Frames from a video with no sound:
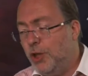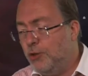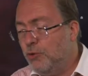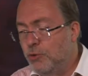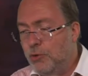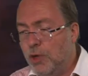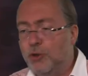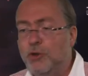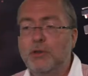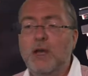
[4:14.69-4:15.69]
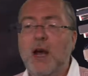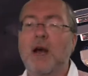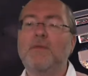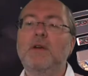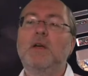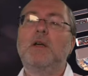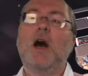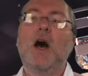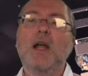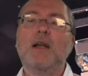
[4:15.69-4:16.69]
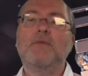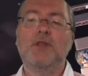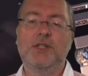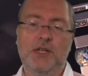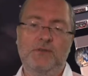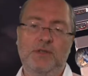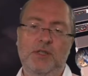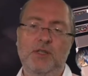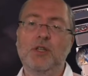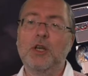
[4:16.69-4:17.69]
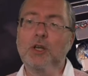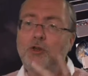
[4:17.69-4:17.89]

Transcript: you don't have high-level services